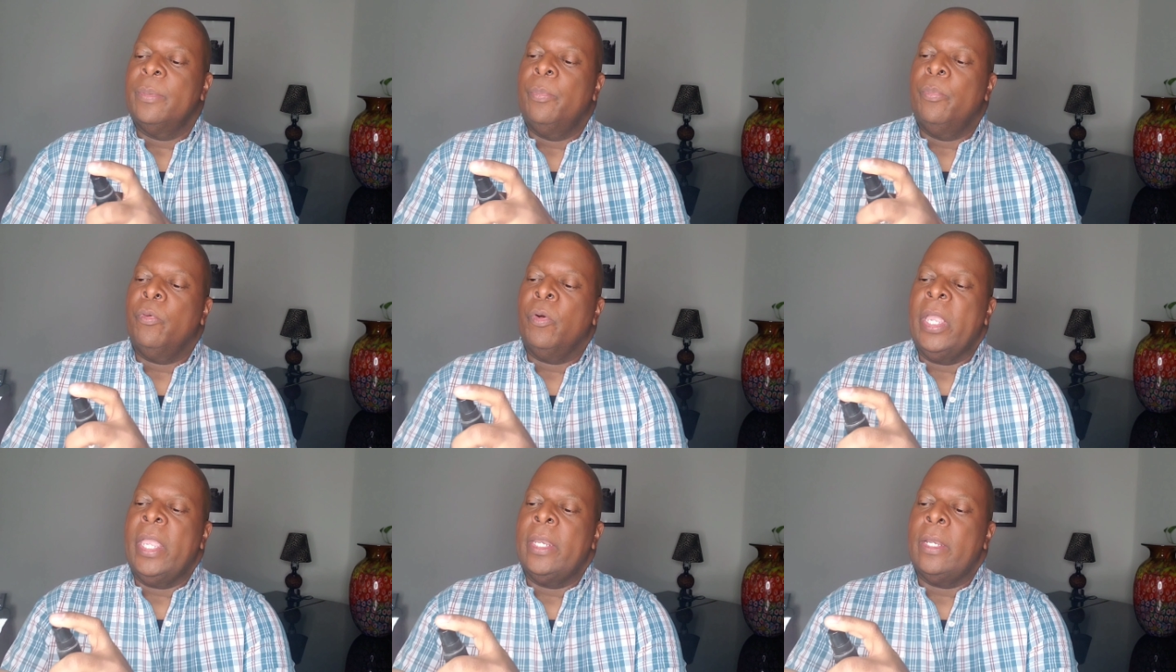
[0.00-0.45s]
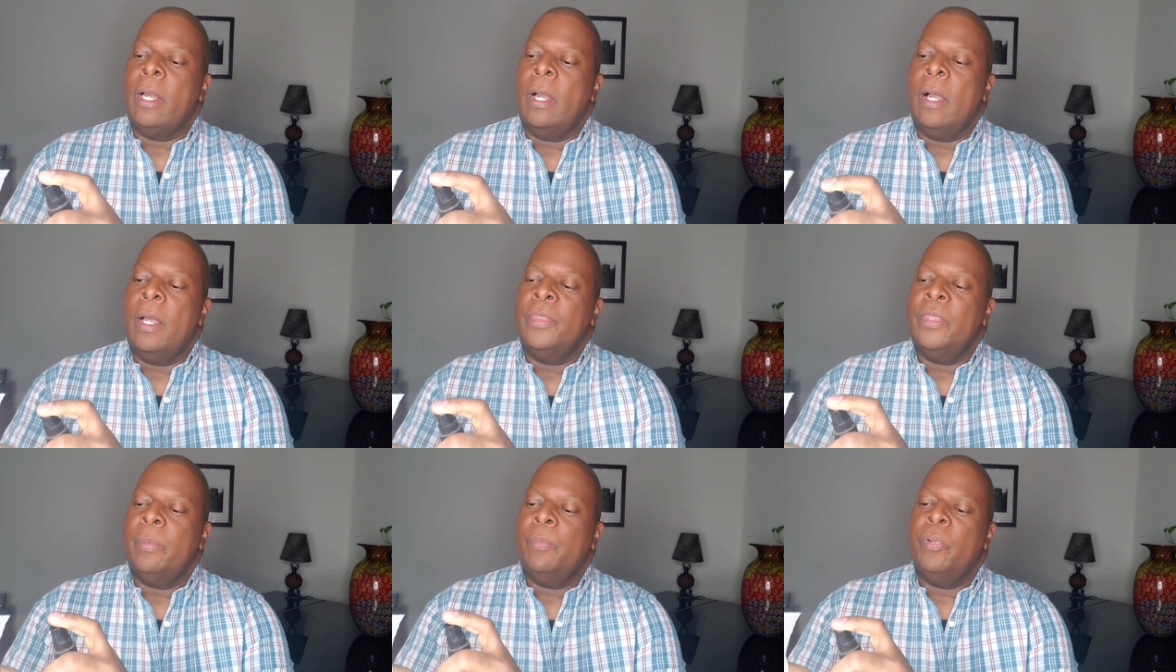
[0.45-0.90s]
spray it
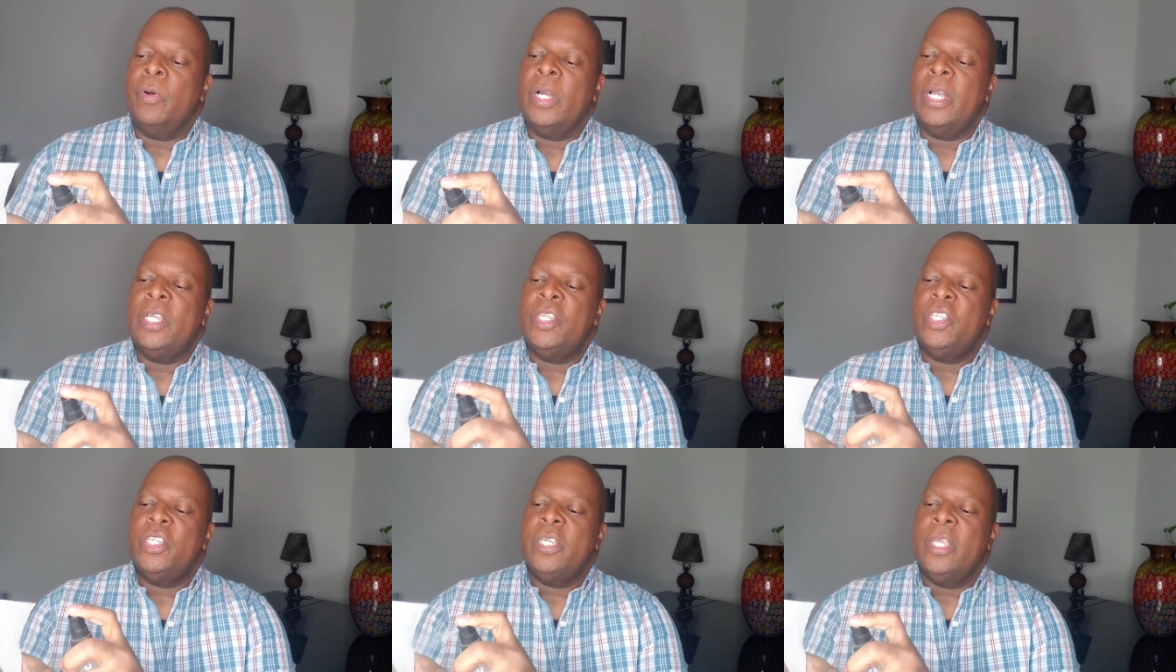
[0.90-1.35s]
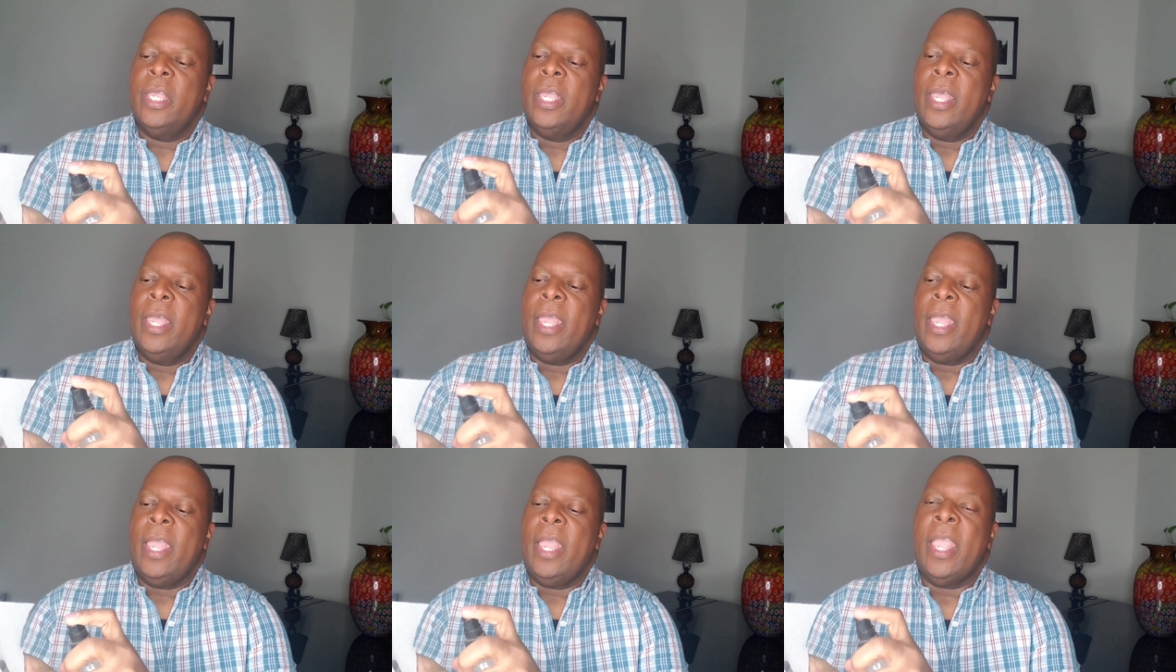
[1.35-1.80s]
on the brush
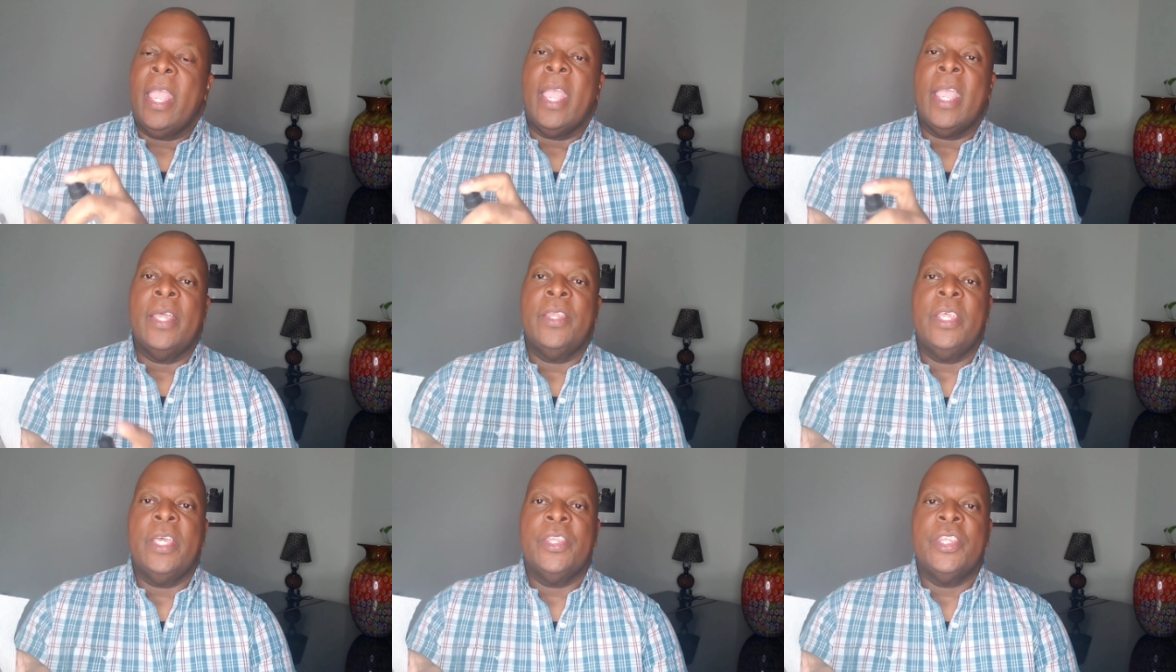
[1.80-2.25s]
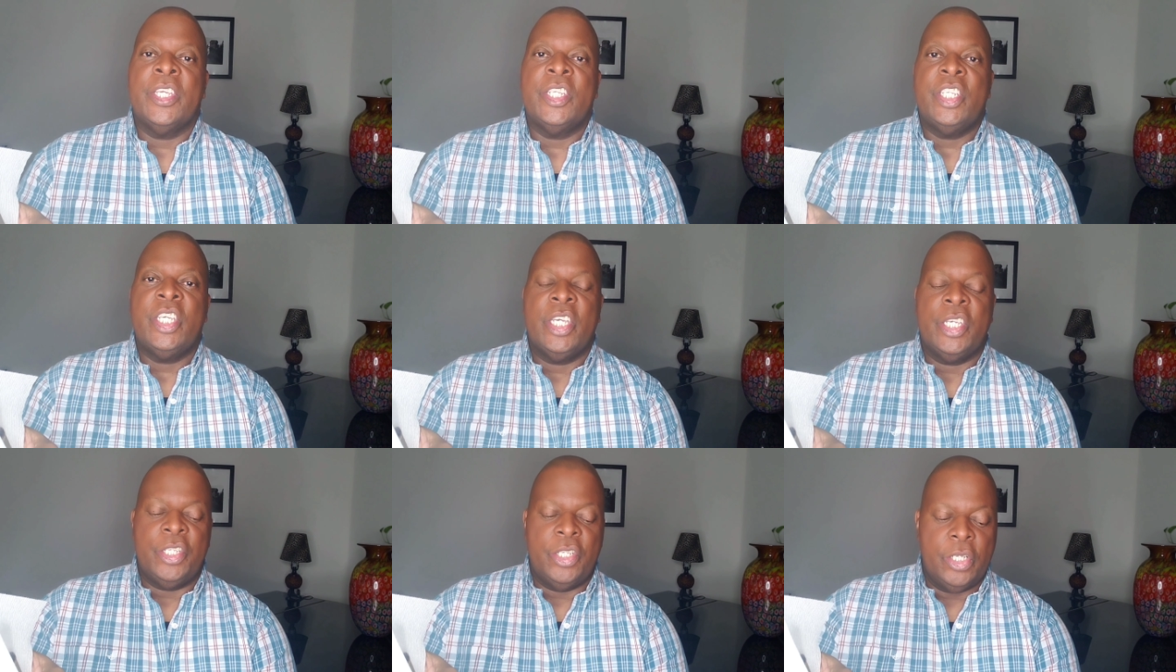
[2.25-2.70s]
and
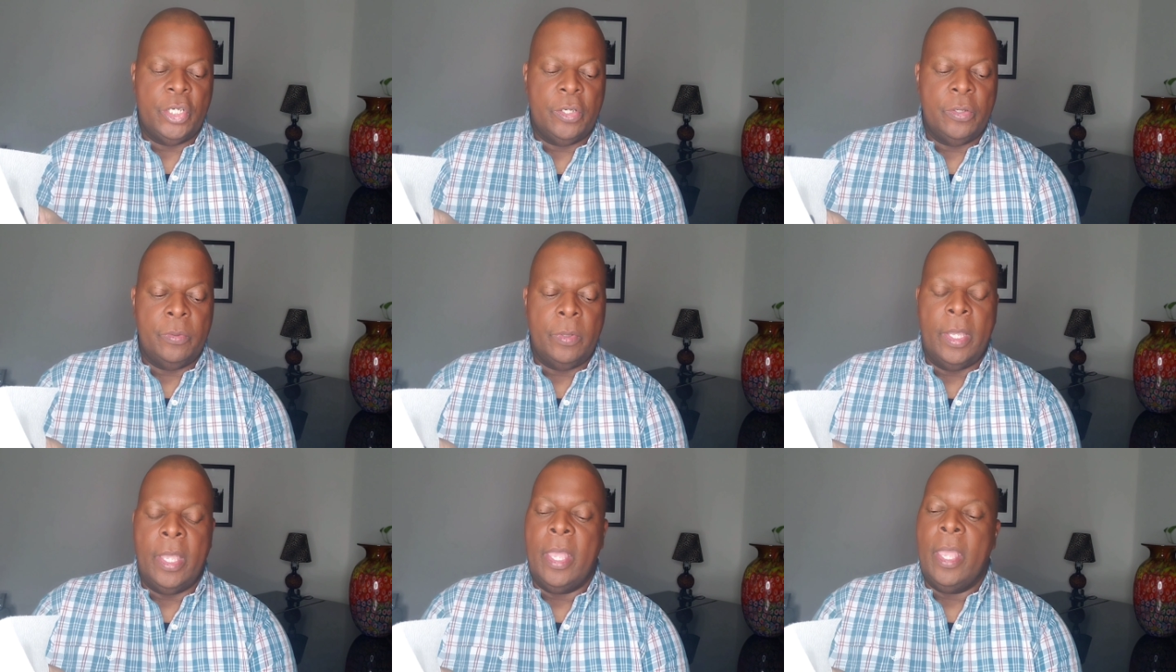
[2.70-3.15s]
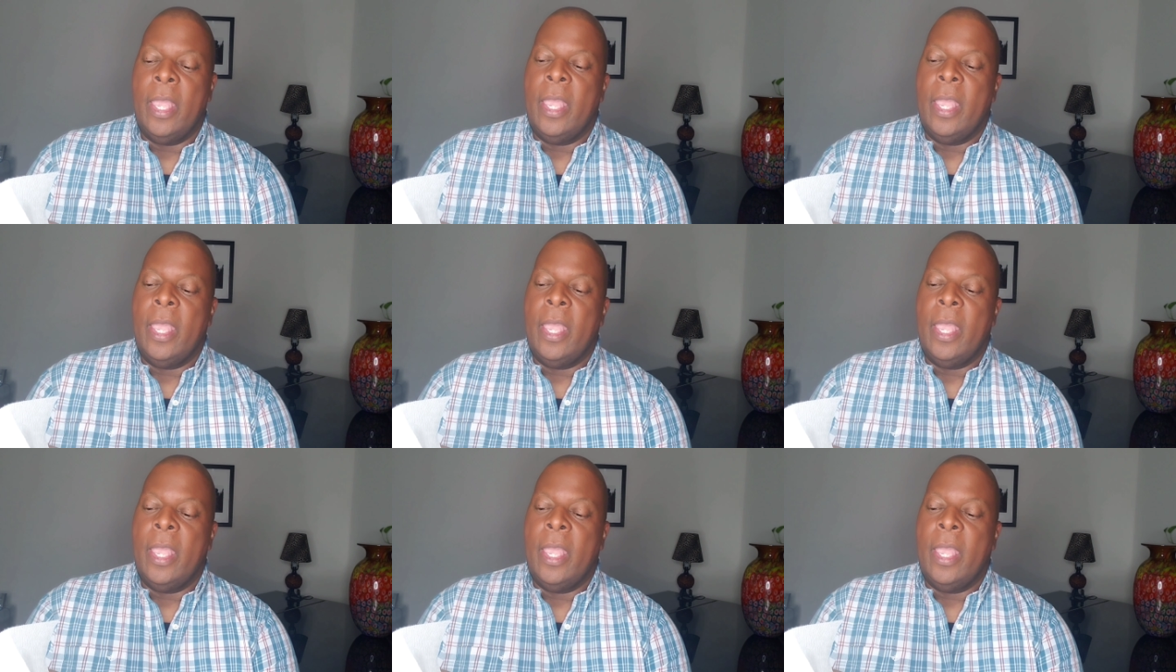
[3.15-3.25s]
the tissue,